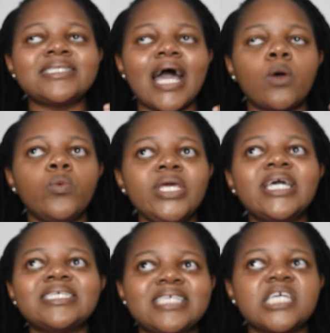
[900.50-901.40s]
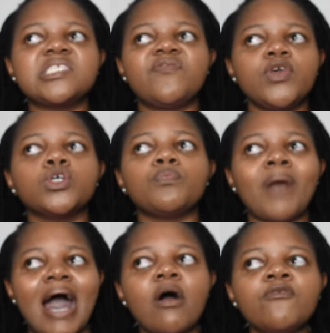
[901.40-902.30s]
like weaker sex feel
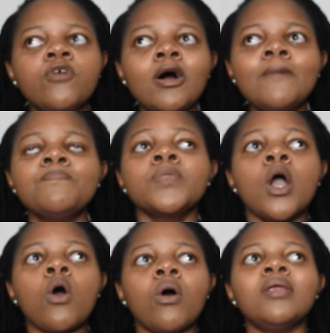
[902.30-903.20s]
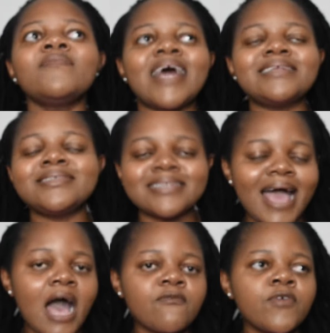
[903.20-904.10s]
powerful, all of that
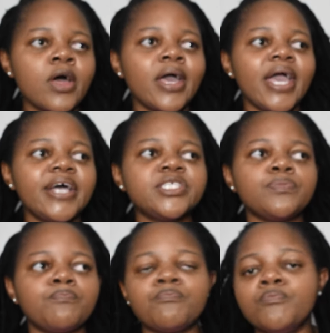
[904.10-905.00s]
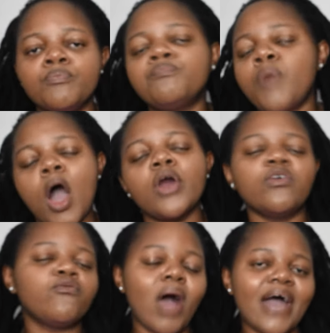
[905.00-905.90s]
stuff is part
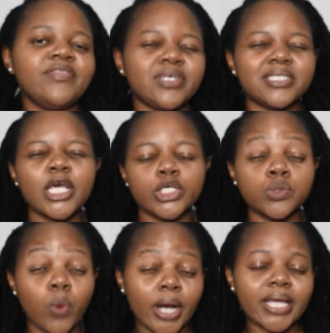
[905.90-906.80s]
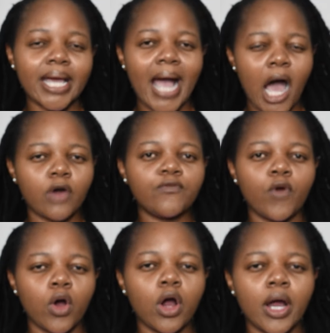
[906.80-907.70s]
of why this thing is working out
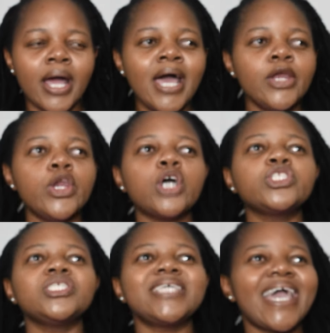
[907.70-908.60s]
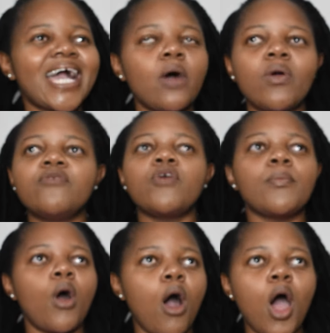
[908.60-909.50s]
for her. Not to take away from
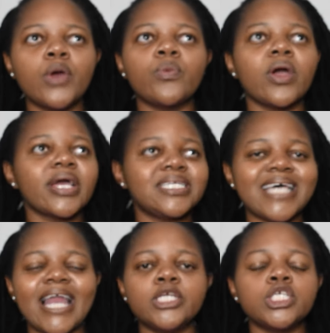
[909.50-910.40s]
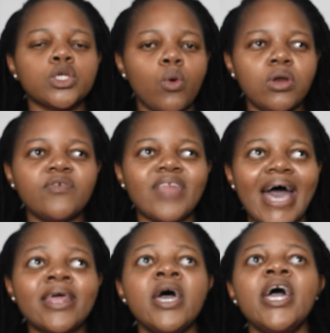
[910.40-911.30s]
her hard work, her talent, and all of
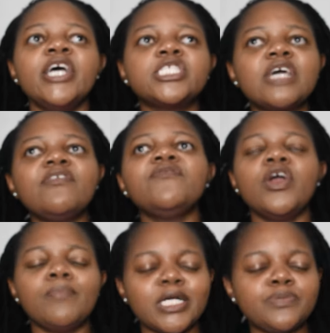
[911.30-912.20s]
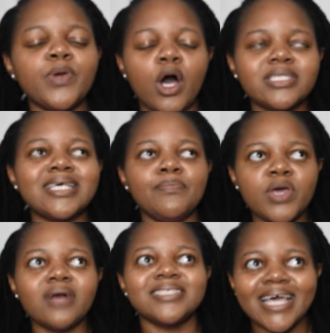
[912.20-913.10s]
that. It's given very much Beyonce.
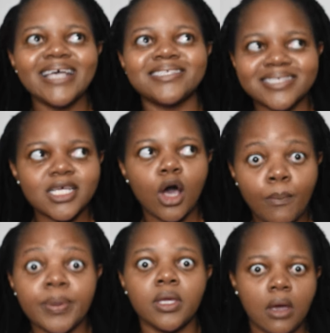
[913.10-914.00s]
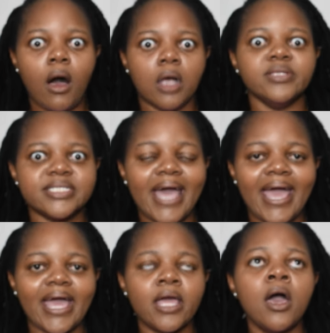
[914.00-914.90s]
Beyonce is still
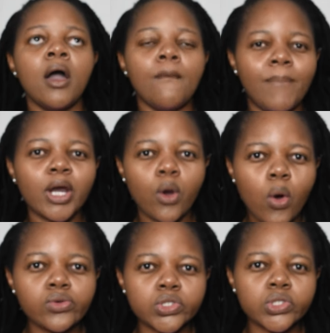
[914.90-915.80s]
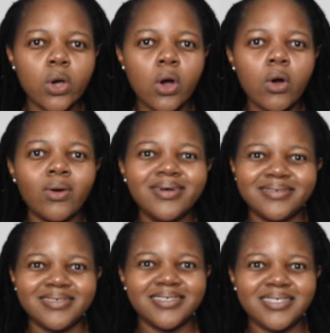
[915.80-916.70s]
Beyonce, but also,
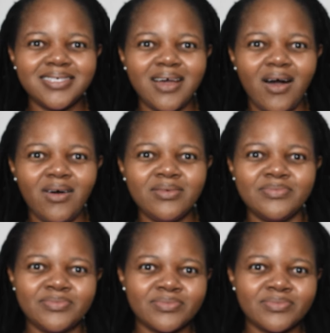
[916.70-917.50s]
you know,